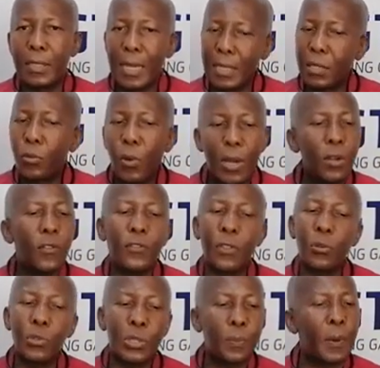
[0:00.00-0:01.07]
Just one of
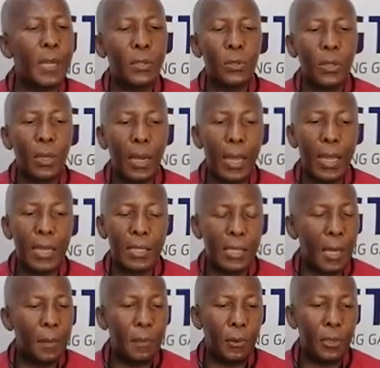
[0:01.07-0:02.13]
those particular
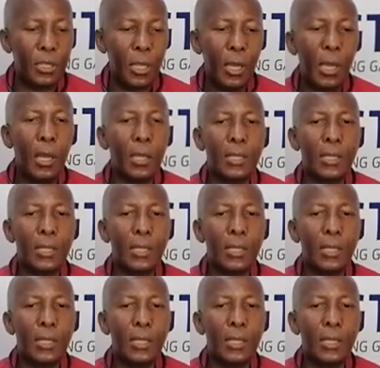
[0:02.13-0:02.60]
examples.